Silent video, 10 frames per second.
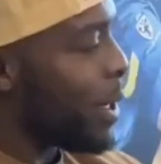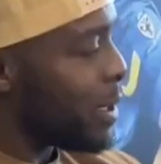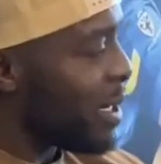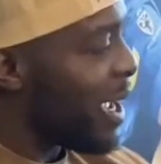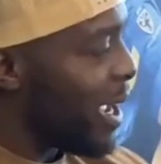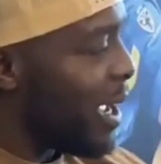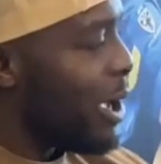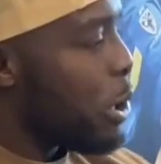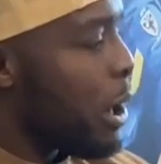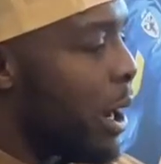man, like,
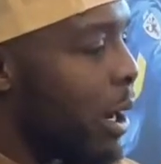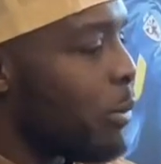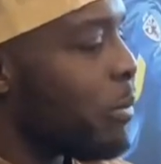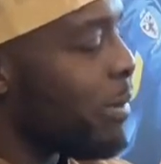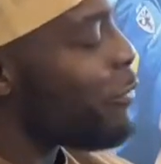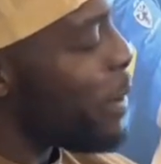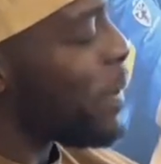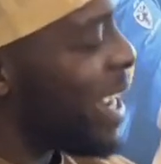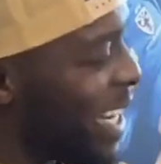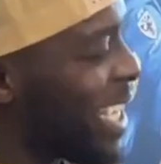well, we're
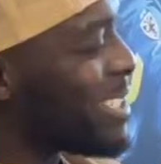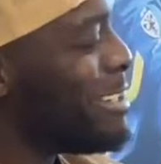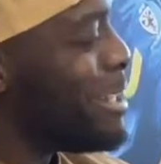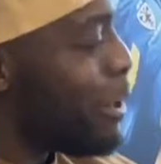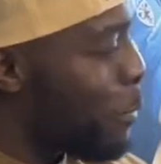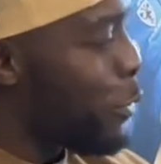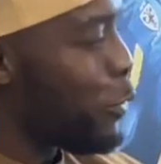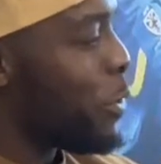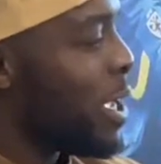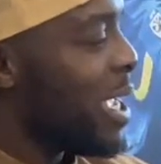playing against
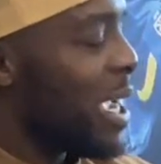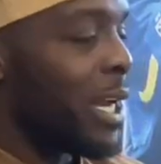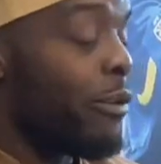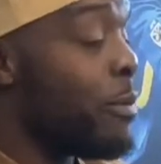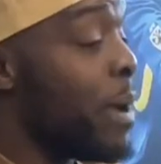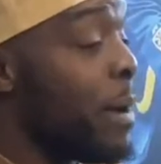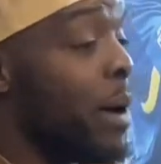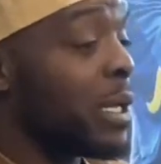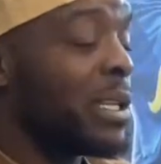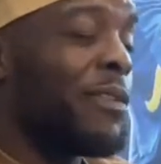Liverpool. And I
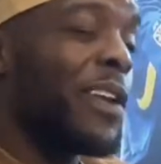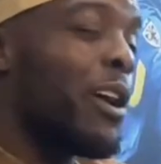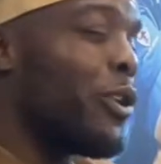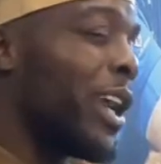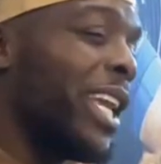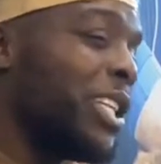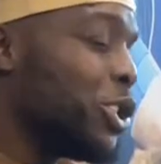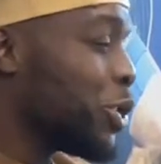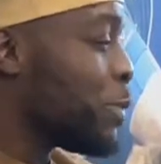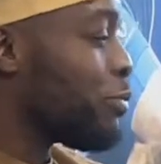remember, I think I got
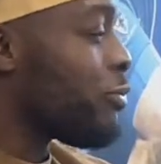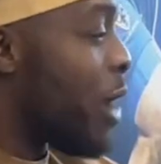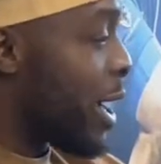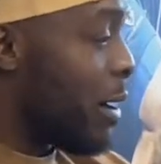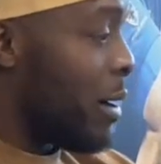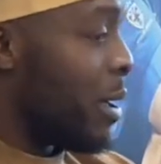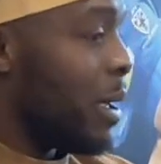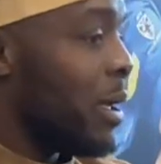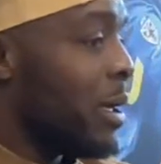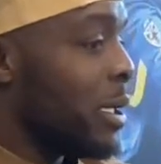injured prior
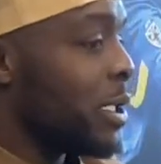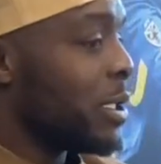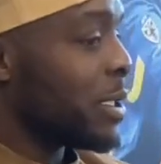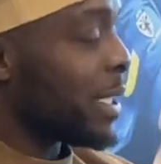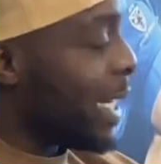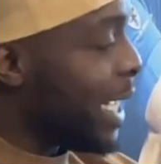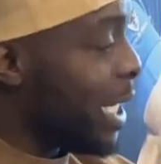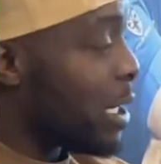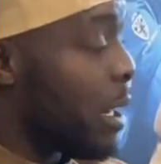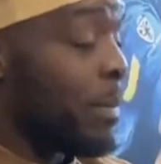to the
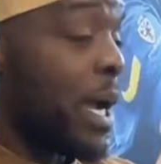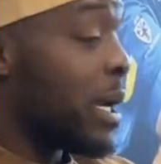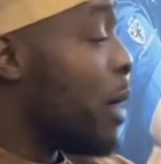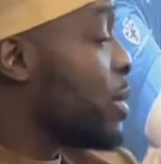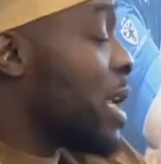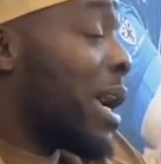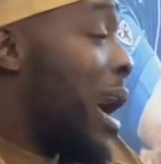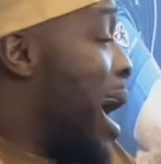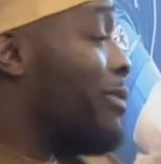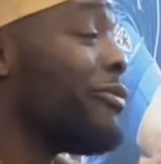lead up. And I was like,
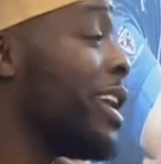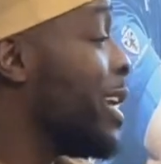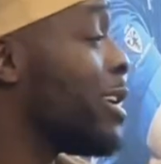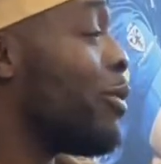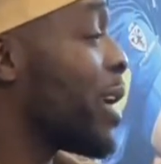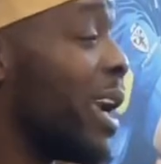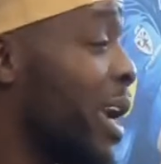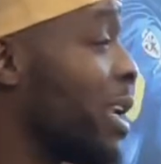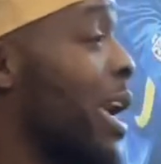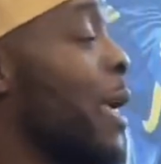I really don't
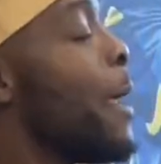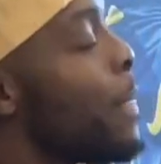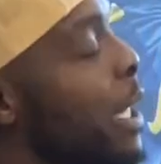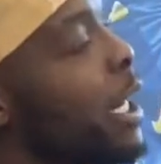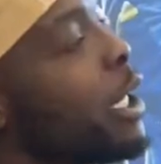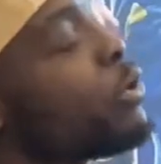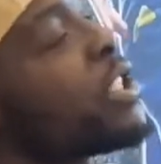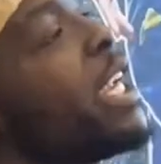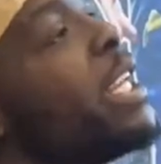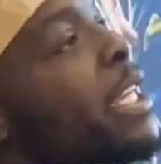care. Like, and I'll
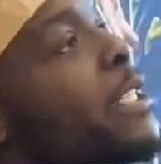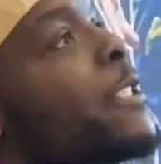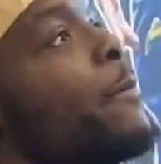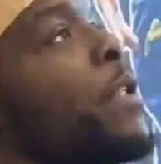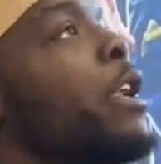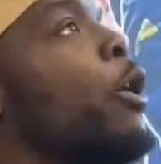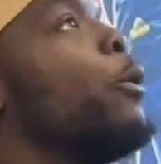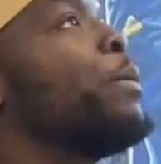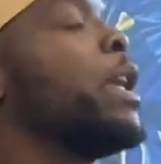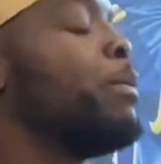say this, and I
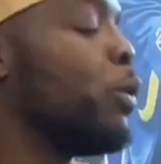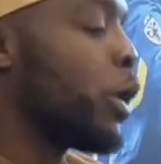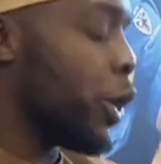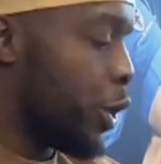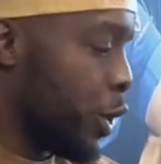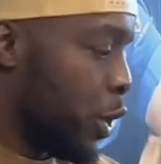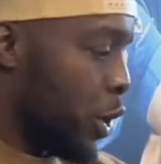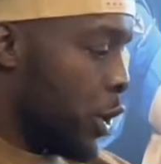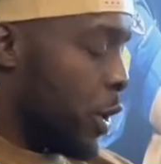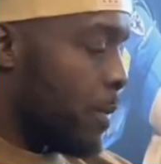hope people
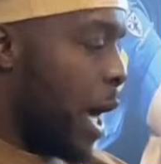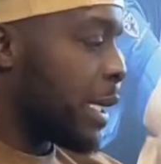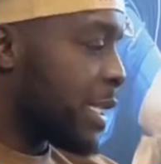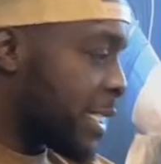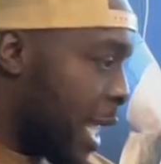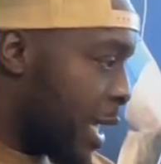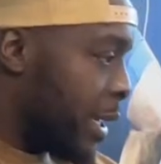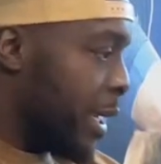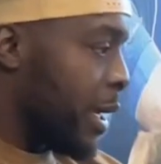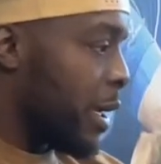can
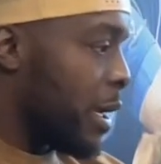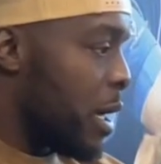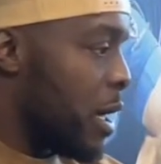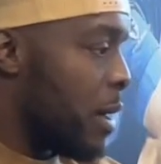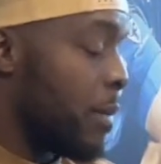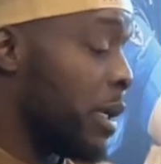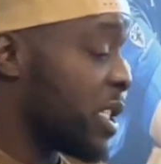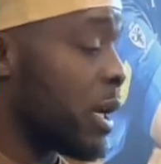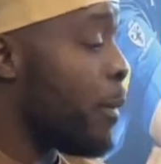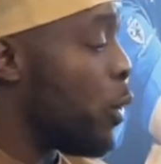understand it.
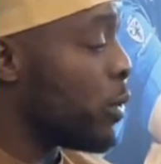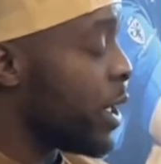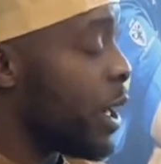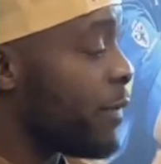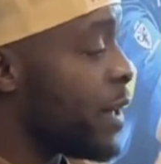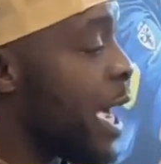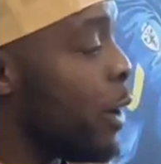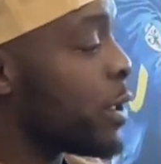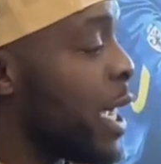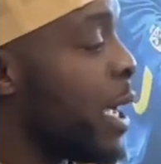Listen, I'm old enough now
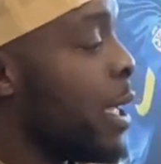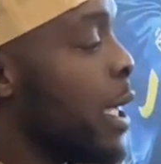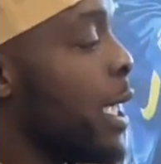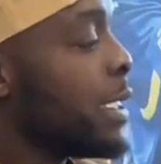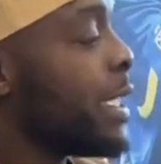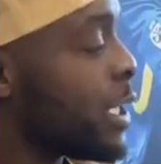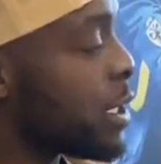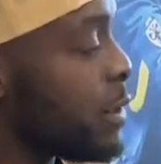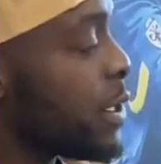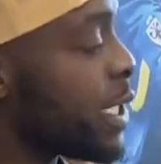that
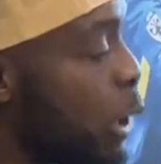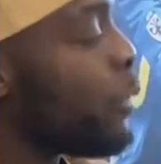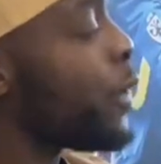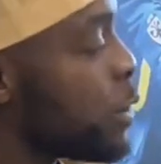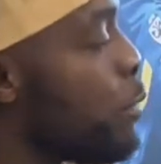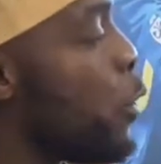there's selfish